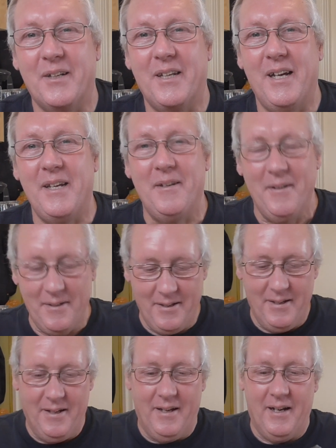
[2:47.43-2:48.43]
Okay,
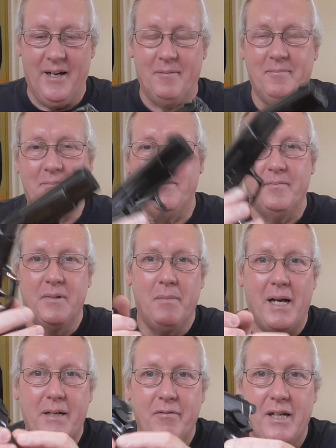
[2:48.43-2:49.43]
your
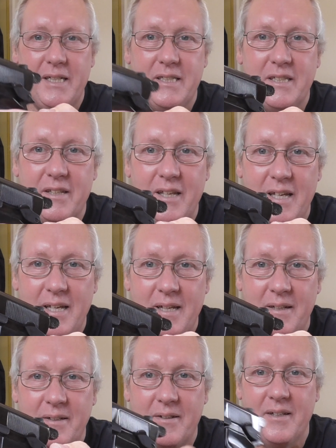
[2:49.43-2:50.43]
mag release is
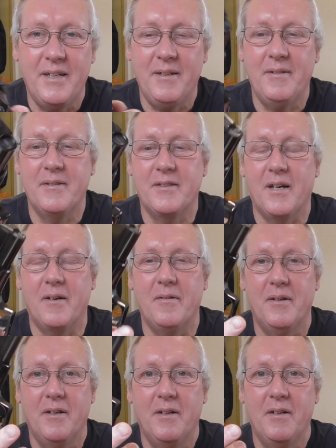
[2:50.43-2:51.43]
there. Okay, so
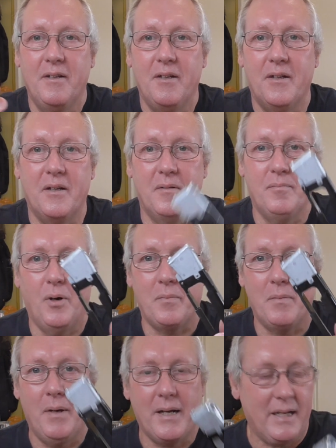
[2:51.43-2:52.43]
you can pop
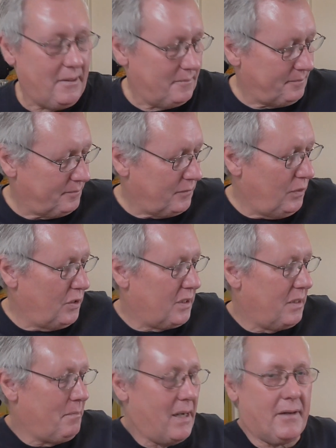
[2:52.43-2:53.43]
the mag out. We'll look at
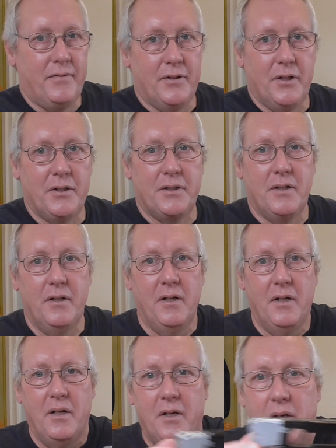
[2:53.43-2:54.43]
the mag first.
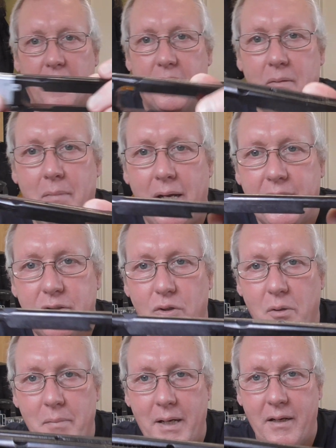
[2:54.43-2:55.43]
The mag's
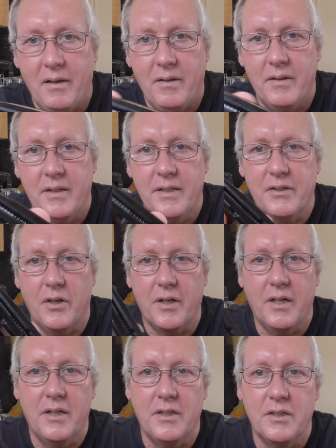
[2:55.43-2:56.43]
all metal. It's got
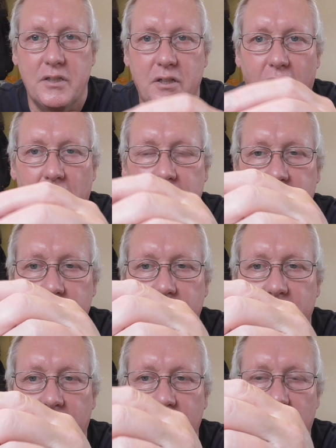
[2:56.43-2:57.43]
a slide
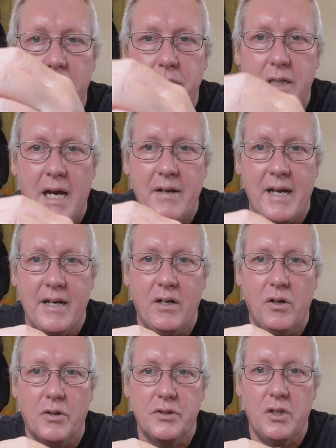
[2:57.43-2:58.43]
that comes down and
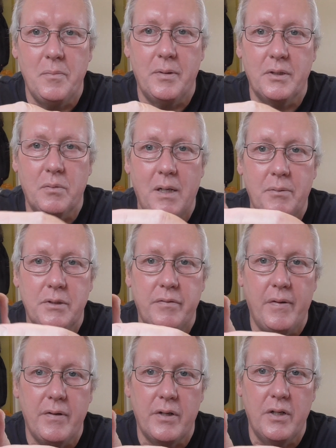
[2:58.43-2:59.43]
locks open as well, which is
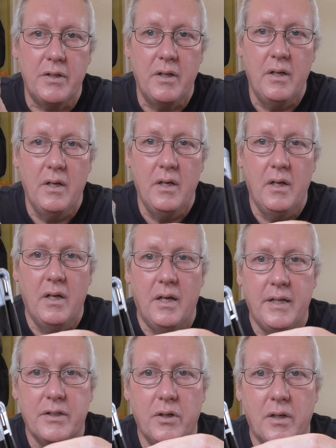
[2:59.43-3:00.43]
very good.
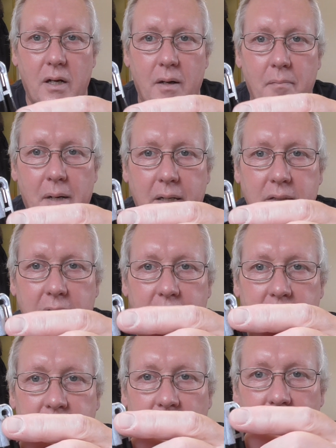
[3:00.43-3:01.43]
It's got a
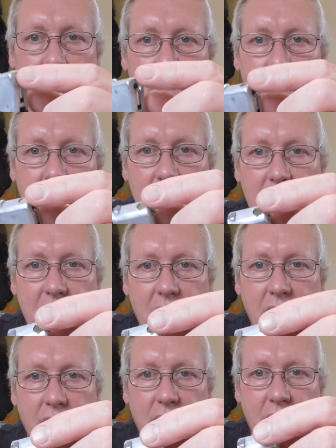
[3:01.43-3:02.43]
magnetic area here.